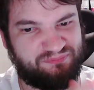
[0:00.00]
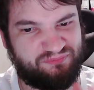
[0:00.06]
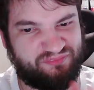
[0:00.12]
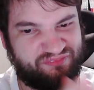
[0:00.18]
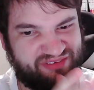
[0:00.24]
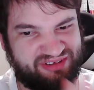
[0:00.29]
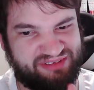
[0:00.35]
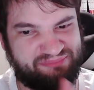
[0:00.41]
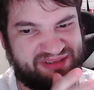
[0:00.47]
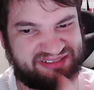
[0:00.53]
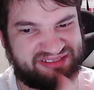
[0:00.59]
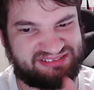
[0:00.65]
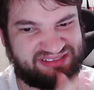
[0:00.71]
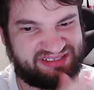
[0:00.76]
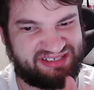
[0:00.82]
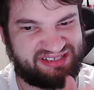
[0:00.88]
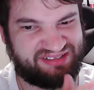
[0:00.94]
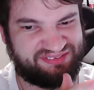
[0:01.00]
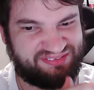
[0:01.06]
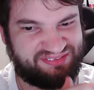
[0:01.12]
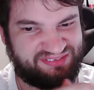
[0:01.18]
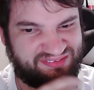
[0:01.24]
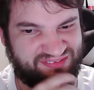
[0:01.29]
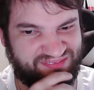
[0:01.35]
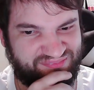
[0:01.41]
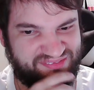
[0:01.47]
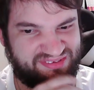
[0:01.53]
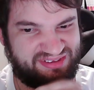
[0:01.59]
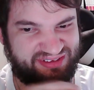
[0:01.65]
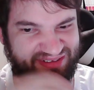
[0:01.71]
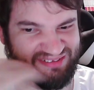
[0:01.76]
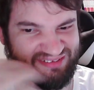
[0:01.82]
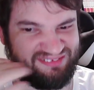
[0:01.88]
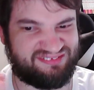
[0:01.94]
we finally basically get the
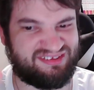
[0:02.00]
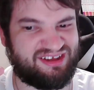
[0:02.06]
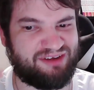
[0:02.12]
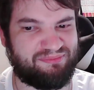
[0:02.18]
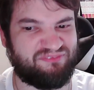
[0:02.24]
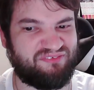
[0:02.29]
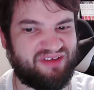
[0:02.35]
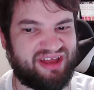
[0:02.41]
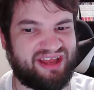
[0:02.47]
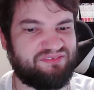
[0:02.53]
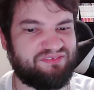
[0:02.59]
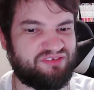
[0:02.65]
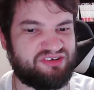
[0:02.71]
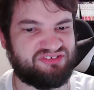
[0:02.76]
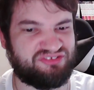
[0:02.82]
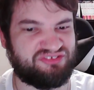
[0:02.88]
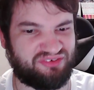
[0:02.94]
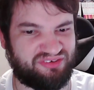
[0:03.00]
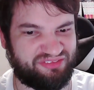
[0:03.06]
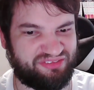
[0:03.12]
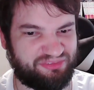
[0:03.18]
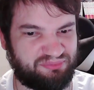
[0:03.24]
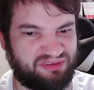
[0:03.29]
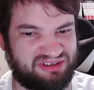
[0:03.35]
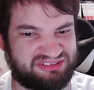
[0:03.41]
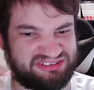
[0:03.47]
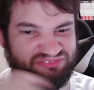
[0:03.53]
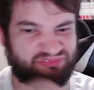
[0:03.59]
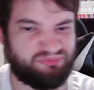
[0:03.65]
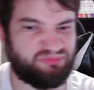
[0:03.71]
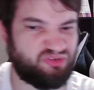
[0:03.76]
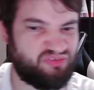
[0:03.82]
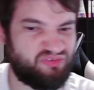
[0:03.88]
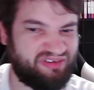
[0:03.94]
get get set up of Ivory starting the process of
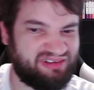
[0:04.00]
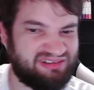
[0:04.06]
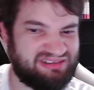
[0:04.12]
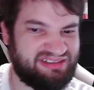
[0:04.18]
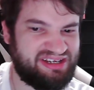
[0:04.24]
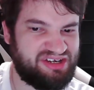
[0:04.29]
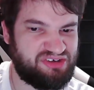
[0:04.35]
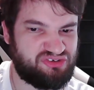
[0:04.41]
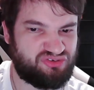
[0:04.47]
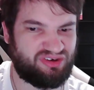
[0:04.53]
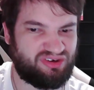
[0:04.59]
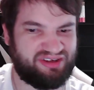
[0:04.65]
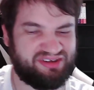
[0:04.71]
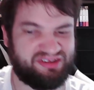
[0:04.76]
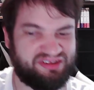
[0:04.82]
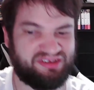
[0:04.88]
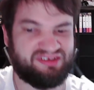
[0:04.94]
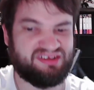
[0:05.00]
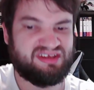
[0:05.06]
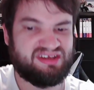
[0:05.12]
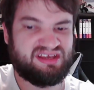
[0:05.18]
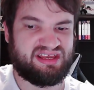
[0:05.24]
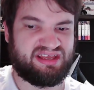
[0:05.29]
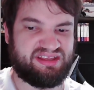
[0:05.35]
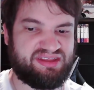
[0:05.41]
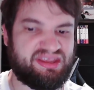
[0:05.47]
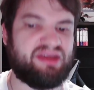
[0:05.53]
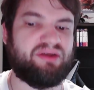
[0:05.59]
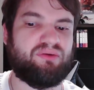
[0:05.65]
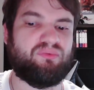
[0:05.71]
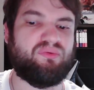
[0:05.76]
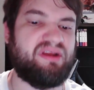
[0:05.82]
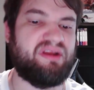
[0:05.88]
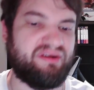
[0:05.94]
observing Clean, trying to get a
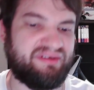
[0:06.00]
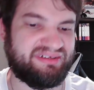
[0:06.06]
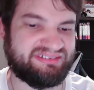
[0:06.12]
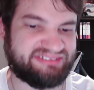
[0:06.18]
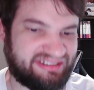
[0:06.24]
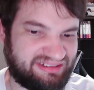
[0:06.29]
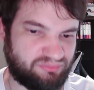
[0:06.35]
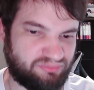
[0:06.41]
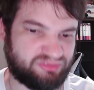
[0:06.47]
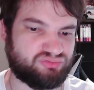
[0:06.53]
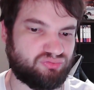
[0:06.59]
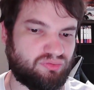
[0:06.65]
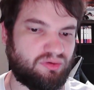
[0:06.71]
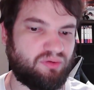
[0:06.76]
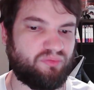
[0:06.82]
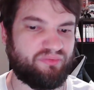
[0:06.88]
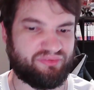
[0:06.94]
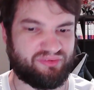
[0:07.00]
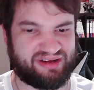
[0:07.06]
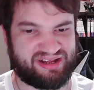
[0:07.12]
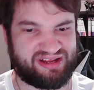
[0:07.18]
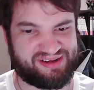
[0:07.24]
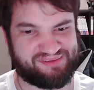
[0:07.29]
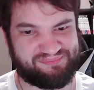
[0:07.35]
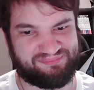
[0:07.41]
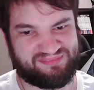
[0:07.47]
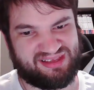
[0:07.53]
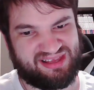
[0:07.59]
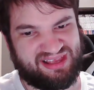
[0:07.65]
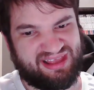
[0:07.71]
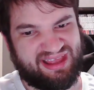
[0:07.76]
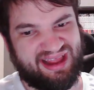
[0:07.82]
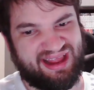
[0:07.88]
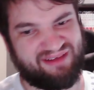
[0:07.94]
read on exactly what's wrong with her and
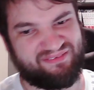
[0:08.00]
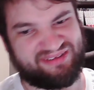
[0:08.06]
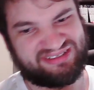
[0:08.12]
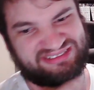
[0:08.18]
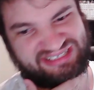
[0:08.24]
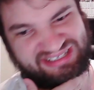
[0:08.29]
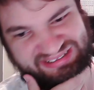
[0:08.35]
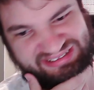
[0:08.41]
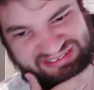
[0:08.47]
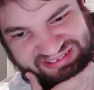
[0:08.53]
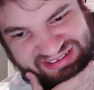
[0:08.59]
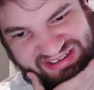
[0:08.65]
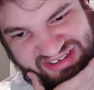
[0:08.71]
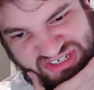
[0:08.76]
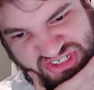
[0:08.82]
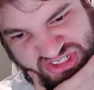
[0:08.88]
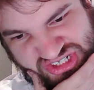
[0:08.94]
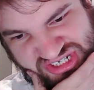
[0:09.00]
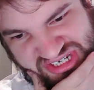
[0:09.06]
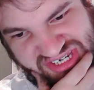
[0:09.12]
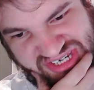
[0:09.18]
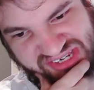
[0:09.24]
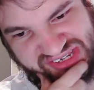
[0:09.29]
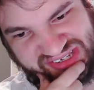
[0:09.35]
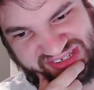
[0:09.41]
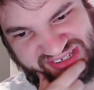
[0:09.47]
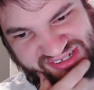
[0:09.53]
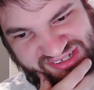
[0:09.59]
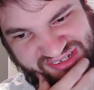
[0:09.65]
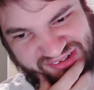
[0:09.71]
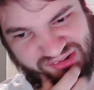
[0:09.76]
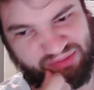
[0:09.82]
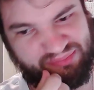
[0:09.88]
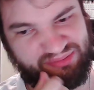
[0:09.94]
how exactly she can
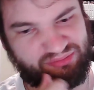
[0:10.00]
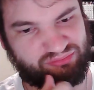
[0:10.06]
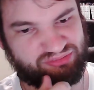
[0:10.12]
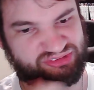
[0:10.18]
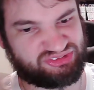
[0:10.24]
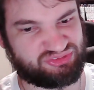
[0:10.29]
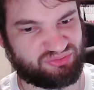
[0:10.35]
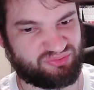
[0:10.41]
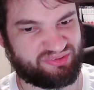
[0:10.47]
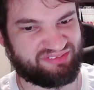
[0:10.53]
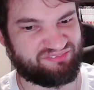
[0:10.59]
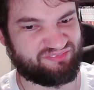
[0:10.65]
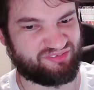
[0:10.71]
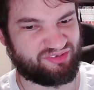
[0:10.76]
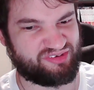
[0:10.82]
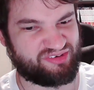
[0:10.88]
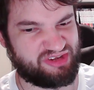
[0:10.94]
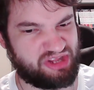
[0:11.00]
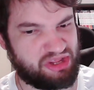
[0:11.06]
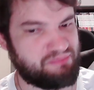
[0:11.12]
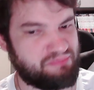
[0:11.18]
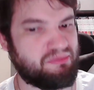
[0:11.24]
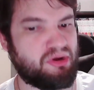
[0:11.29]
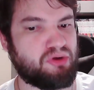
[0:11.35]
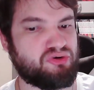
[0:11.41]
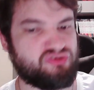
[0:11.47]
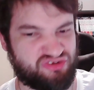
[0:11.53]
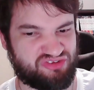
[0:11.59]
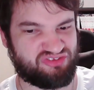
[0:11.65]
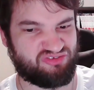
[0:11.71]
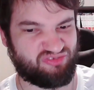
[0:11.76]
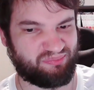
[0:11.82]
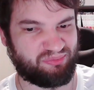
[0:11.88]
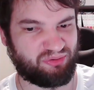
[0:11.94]
go about restoring the very
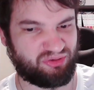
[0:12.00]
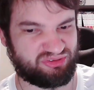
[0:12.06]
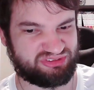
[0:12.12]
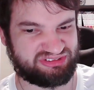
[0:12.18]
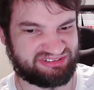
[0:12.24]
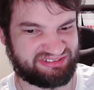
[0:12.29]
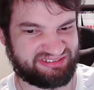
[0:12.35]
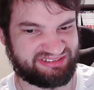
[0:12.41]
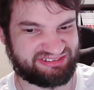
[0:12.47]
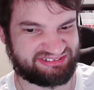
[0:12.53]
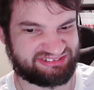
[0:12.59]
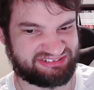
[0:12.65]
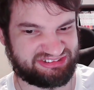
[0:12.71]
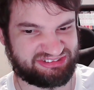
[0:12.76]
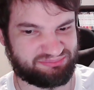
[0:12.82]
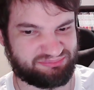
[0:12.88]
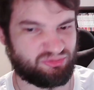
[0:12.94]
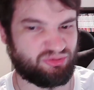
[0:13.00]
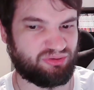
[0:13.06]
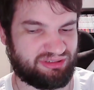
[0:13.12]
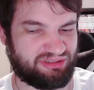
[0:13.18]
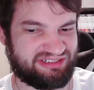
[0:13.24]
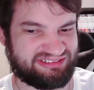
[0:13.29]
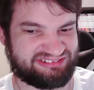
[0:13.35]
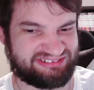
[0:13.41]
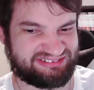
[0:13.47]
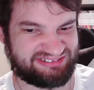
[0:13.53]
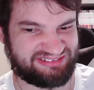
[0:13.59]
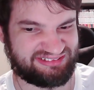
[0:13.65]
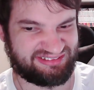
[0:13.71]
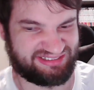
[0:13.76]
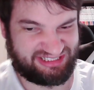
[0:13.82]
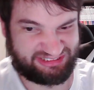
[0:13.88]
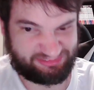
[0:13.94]
emotions of a person, as she's more or less,
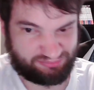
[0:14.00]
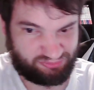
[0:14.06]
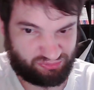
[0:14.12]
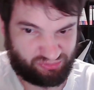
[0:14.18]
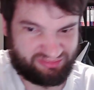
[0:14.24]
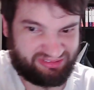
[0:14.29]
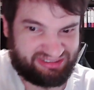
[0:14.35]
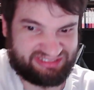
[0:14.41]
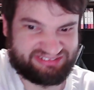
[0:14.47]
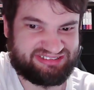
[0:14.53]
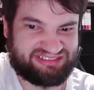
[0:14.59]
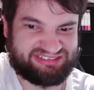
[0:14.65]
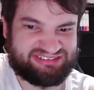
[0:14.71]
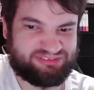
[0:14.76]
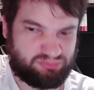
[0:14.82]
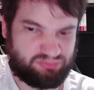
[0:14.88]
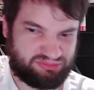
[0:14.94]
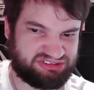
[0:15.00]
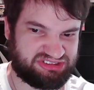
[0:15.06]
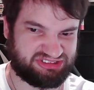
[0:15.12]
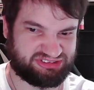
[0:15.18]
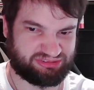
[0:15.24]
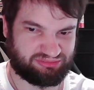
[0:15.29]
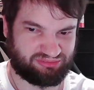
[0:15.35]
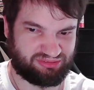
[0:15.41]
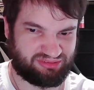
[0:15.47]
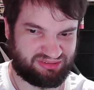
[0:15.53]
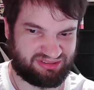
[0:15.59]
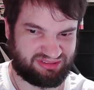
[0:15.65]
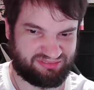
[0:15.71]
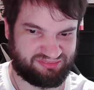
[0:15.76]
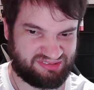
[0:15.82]
as more or less that's what she's, well,